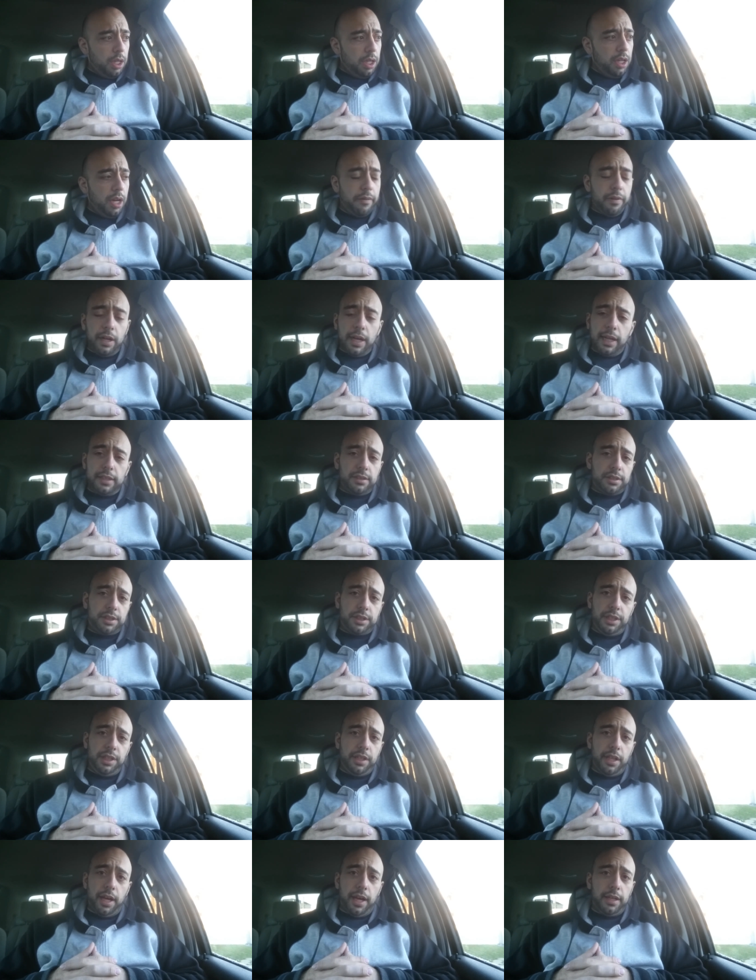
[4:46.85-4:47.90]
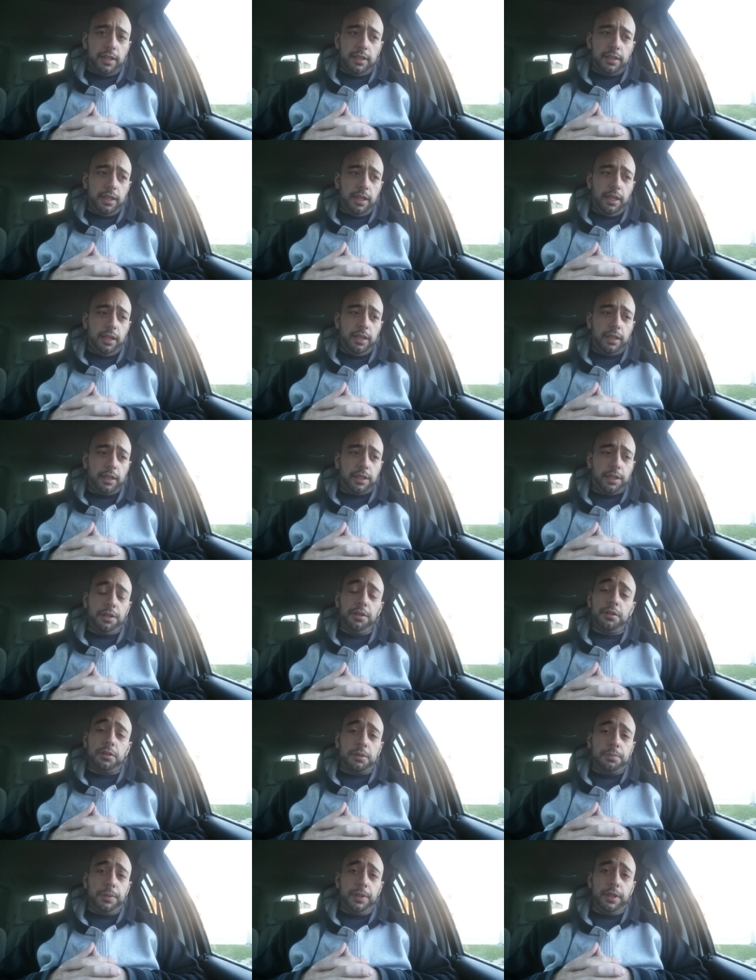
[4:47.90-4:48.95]
he never got to see that, and, and it
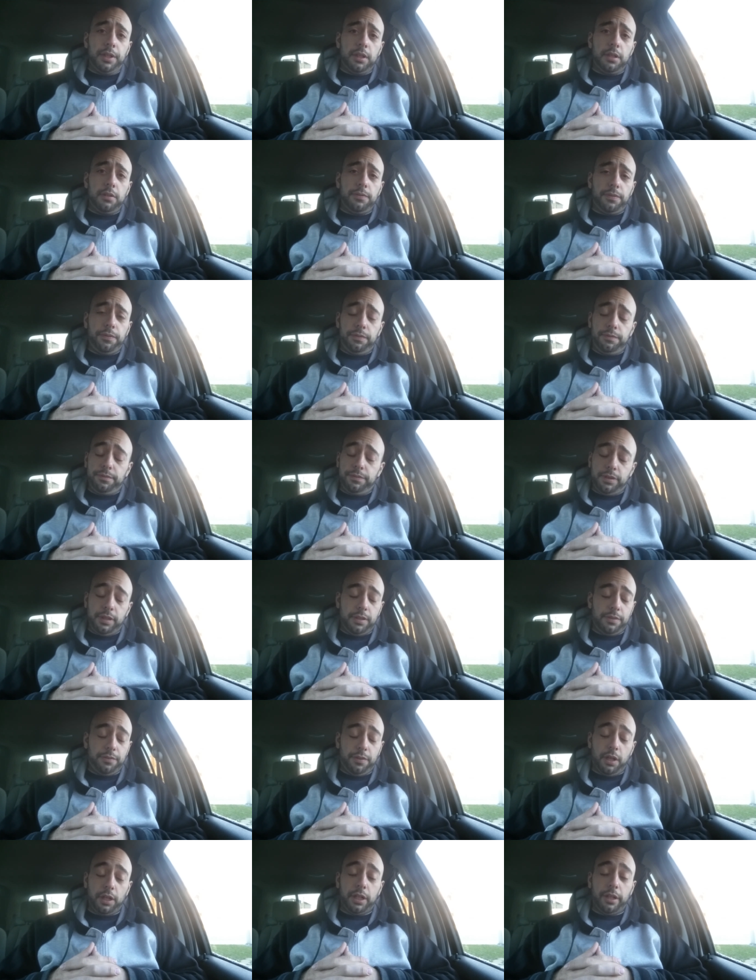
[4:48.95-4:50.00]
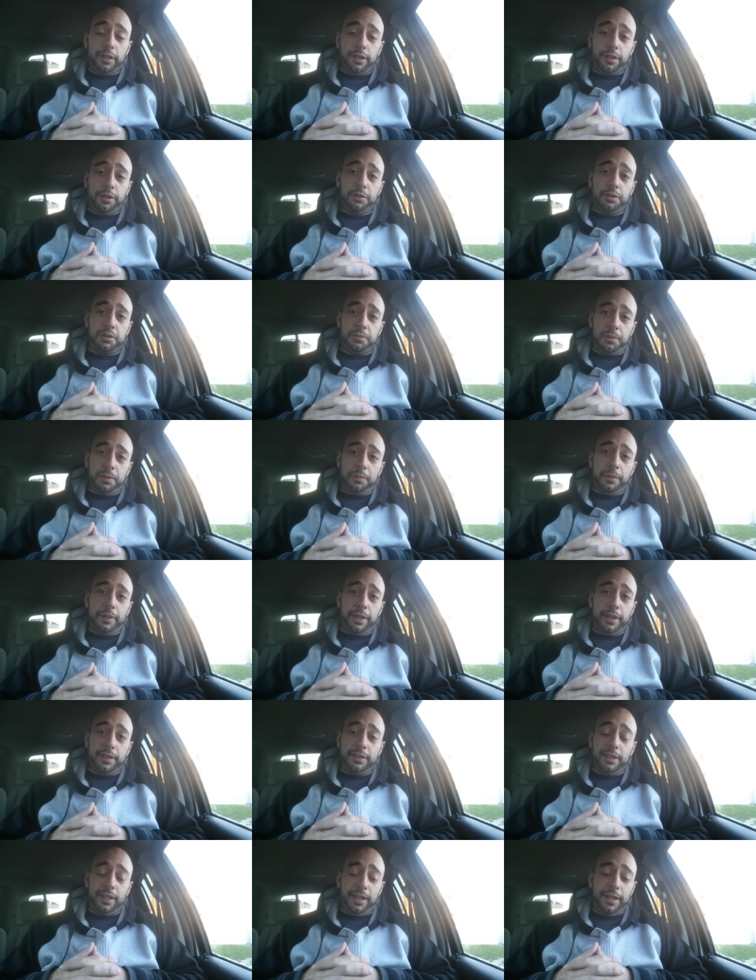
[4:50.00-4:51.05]
kills me. It fucking kills me,
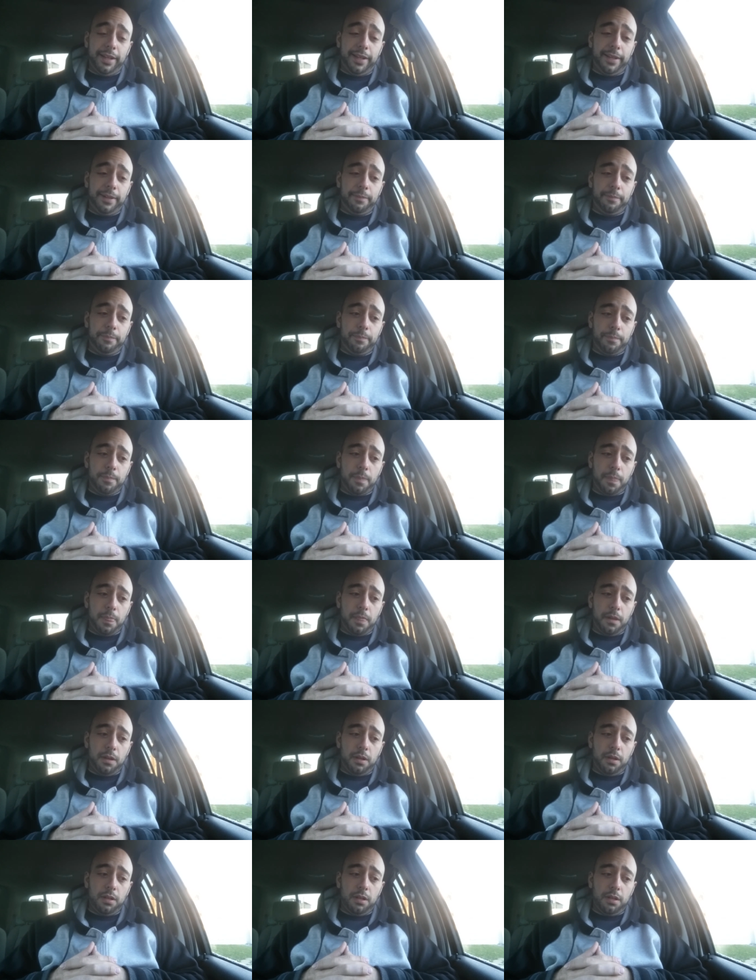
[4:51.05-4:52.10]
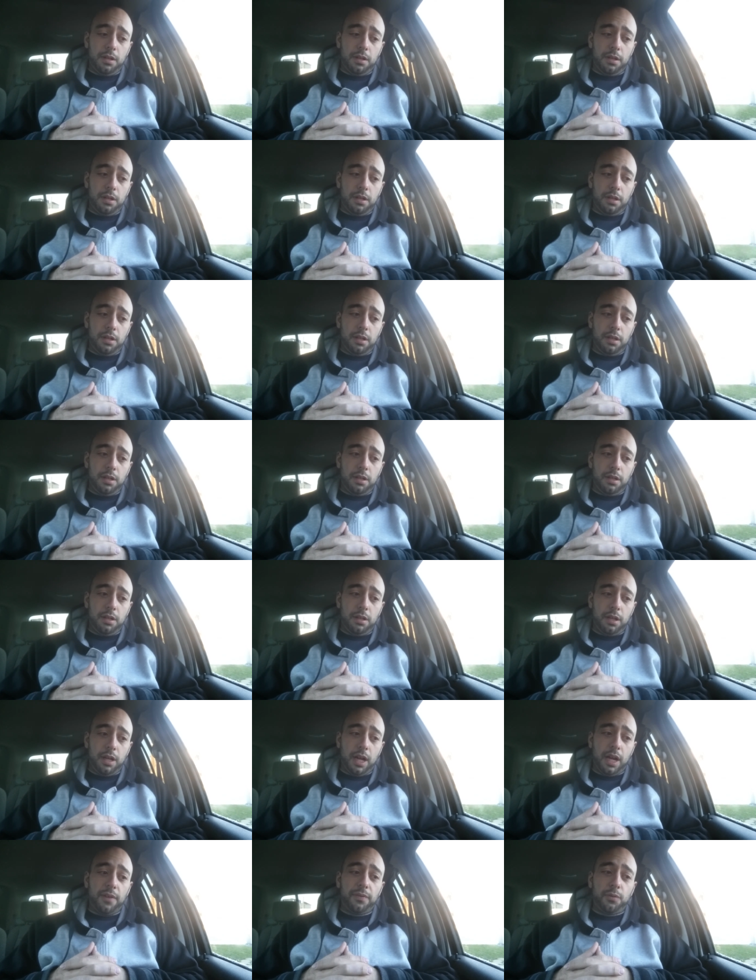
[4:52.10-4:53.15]
man. And
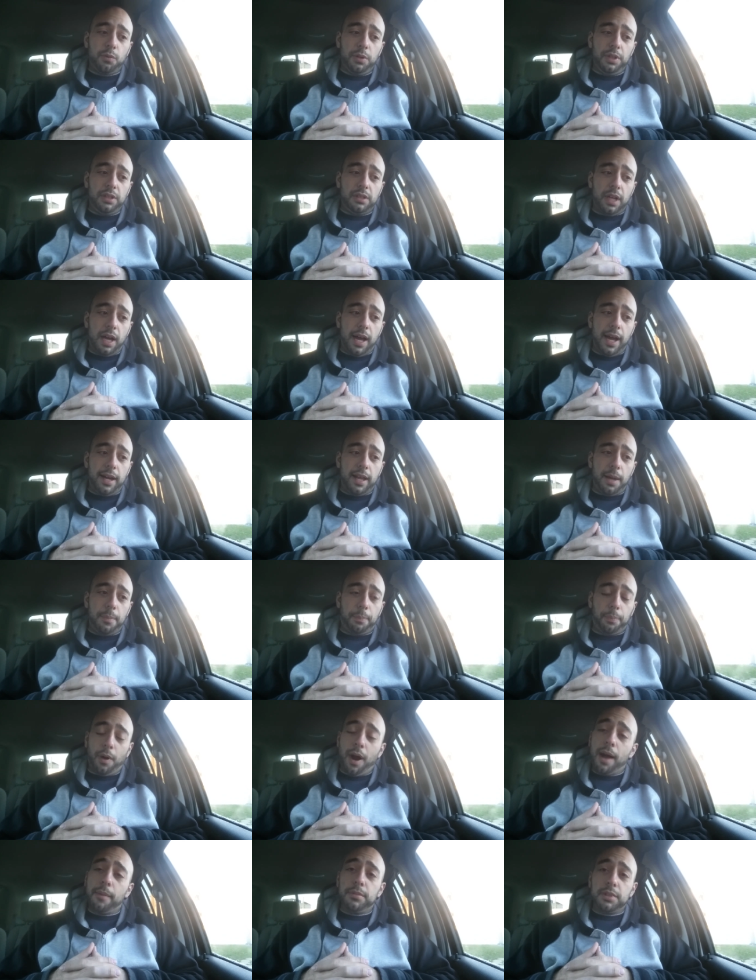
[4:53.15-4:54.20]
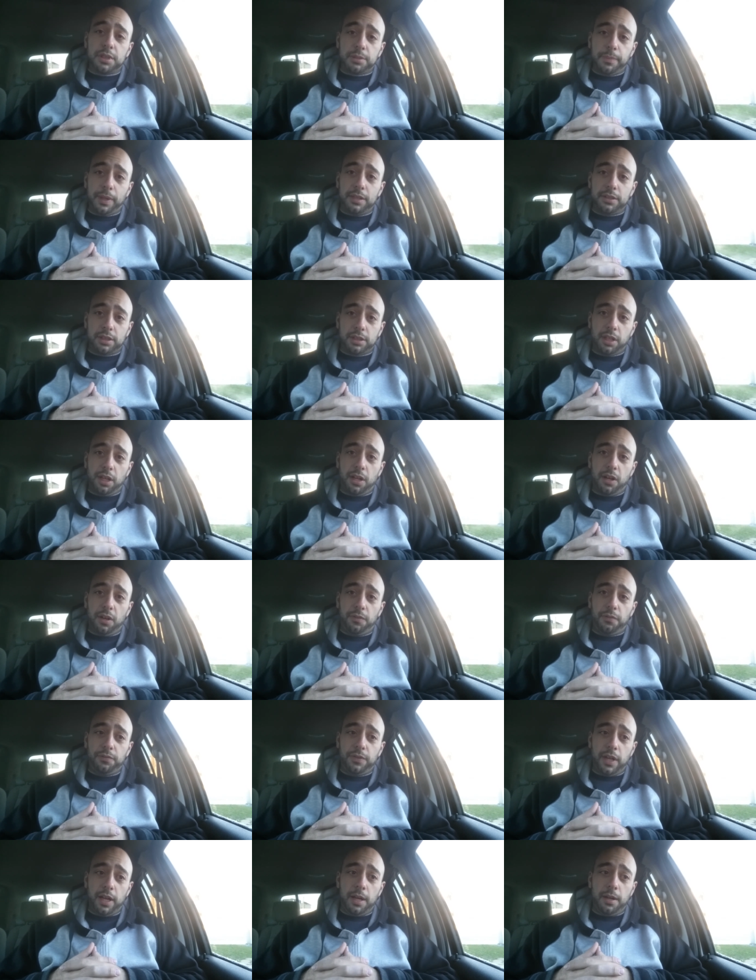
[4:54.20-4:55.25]
after he died, I promised
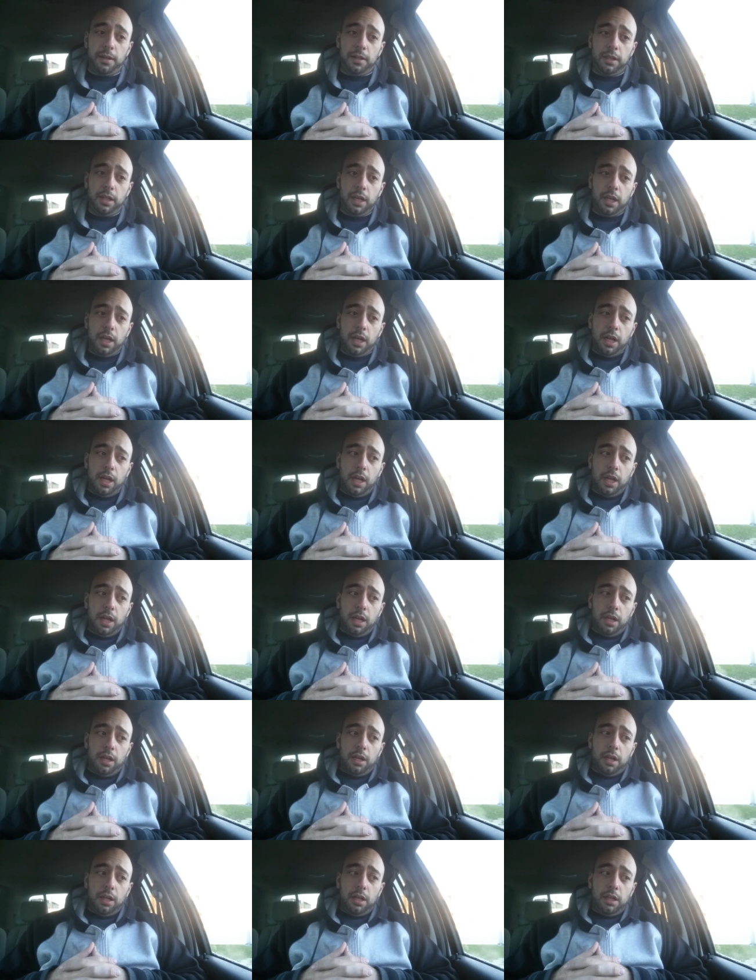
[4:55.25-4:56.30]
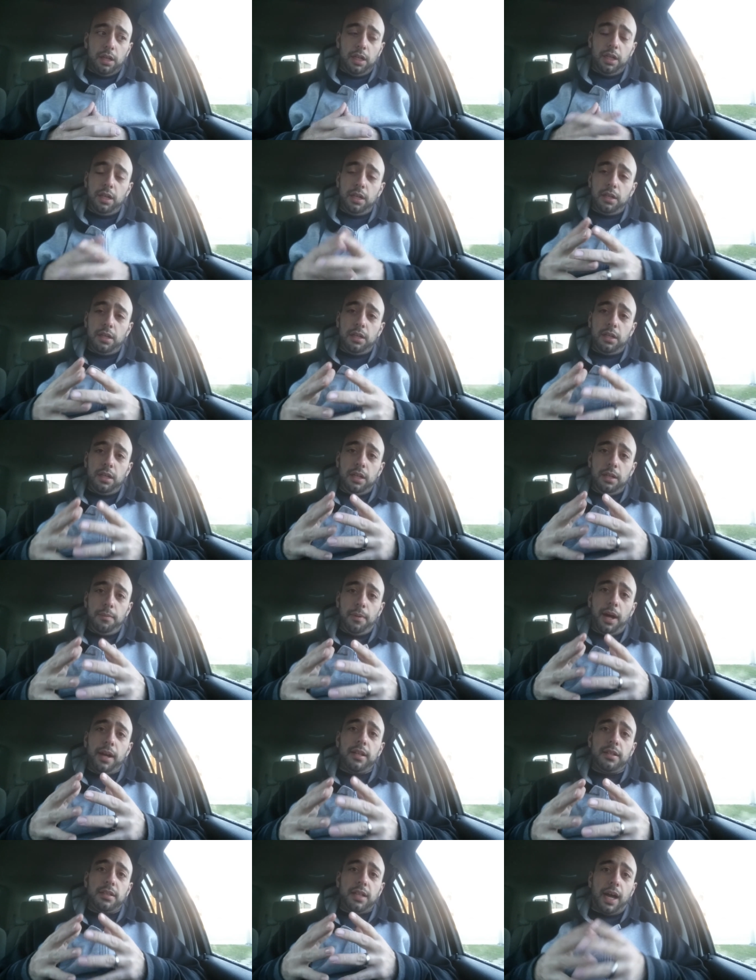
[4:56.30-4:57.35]
myself that he he
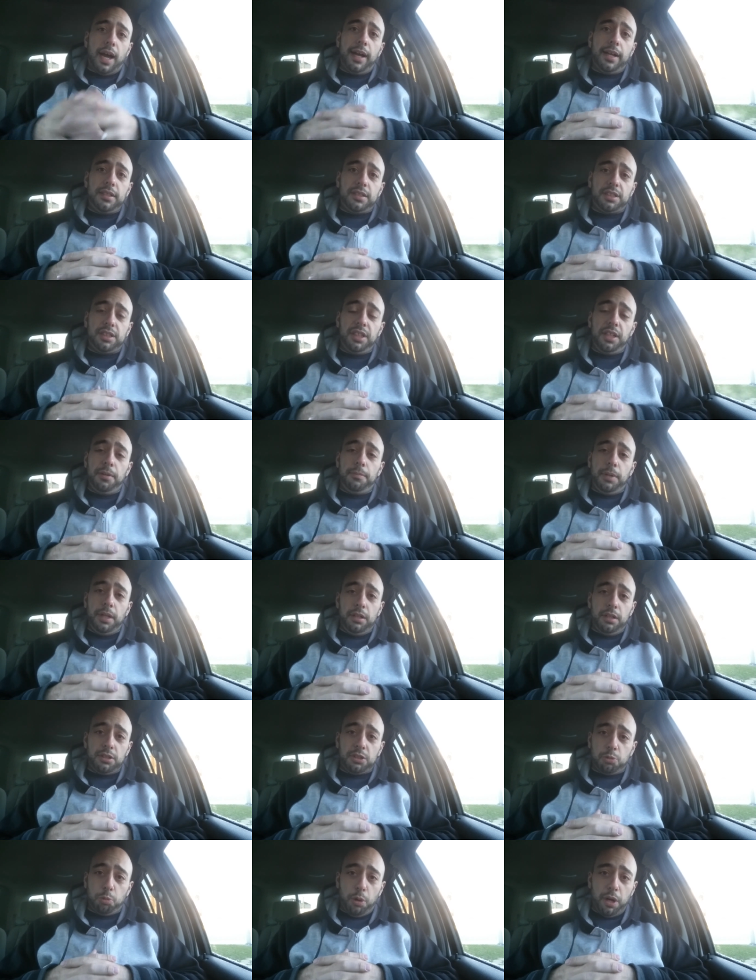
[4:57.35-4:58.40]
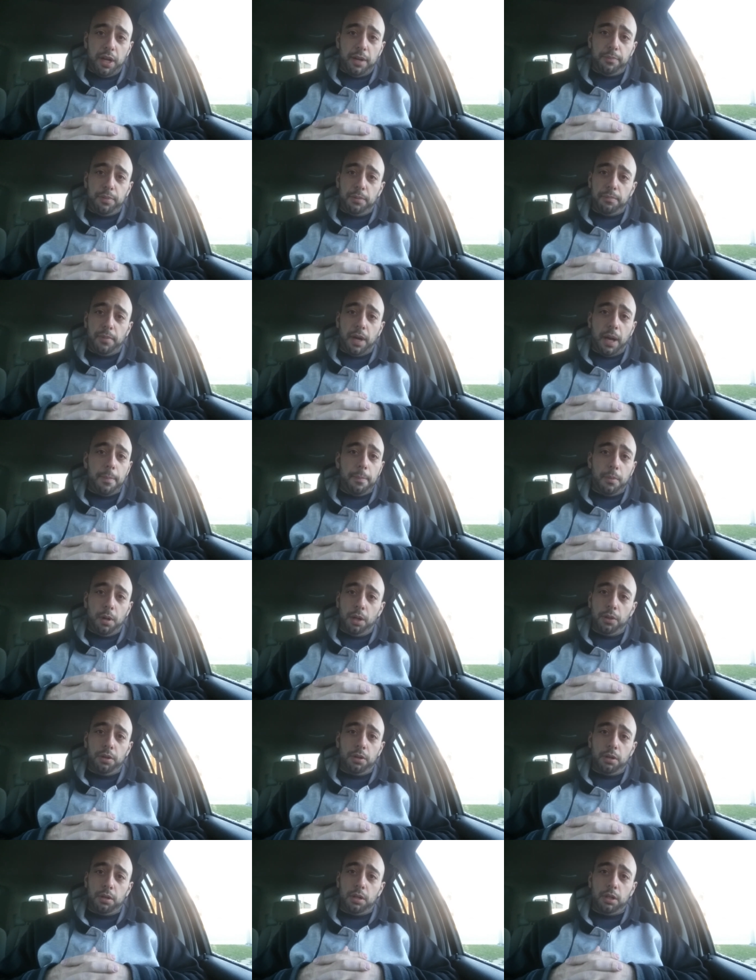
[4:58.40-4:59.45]
might have died seeing me this way, but my
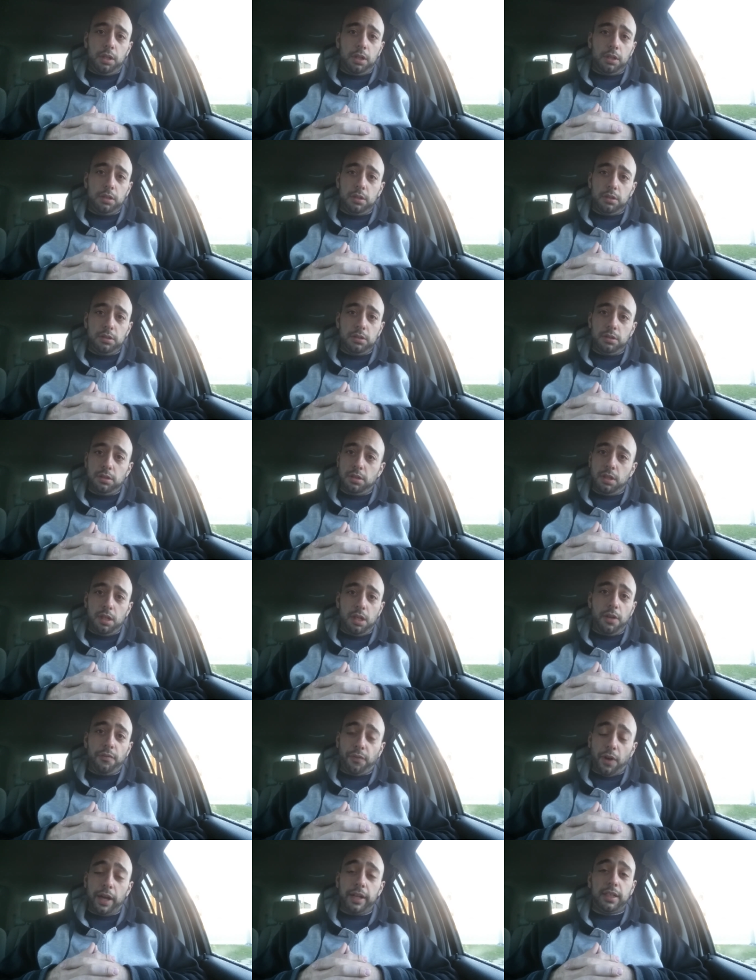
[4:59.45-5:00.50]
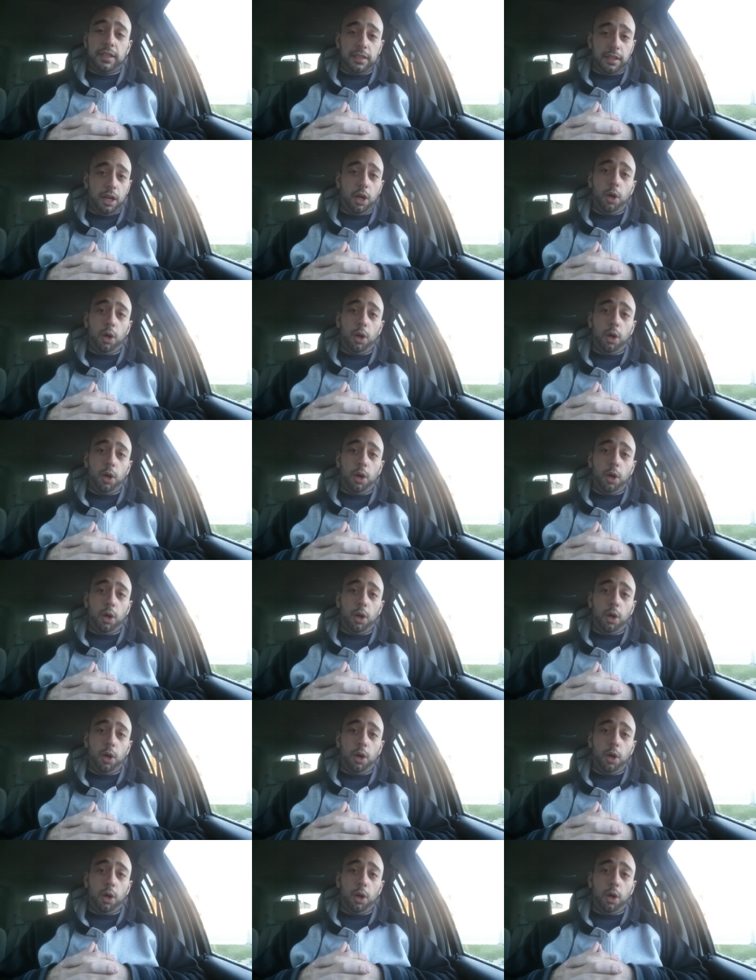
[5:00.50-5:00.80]
mother, if I can